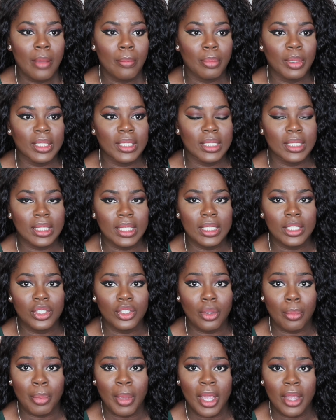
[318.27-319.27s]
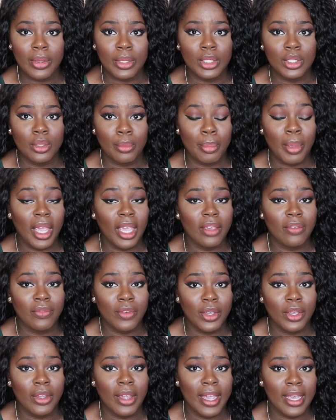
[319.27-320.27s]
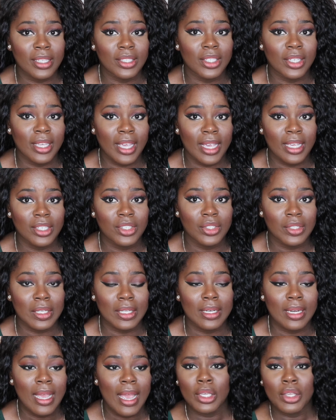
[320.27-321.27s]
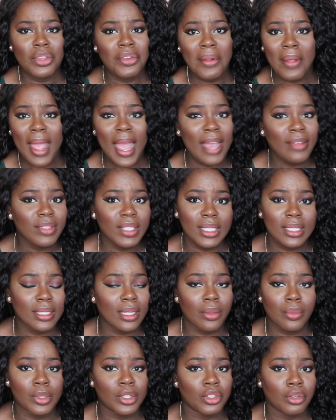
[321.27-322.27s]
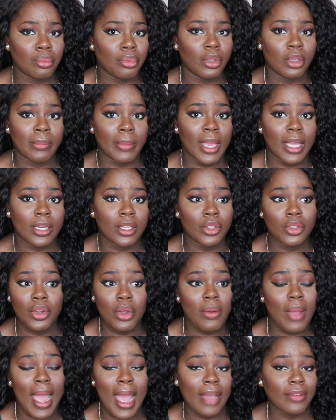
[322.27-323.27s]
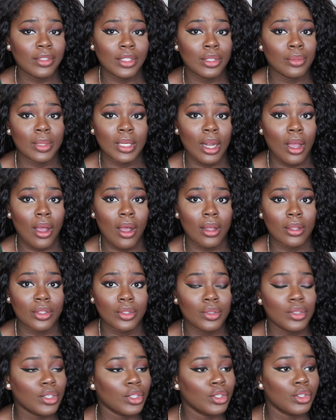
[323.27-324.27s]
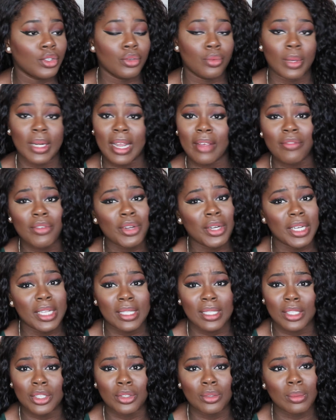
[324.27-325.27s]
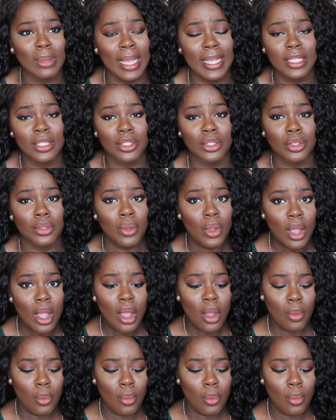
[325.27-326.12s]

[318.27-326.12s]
But since your parents are paying for your education, you don't have to stick with your pre-med. You don't have to at all. You can do whatever it is that you like to do.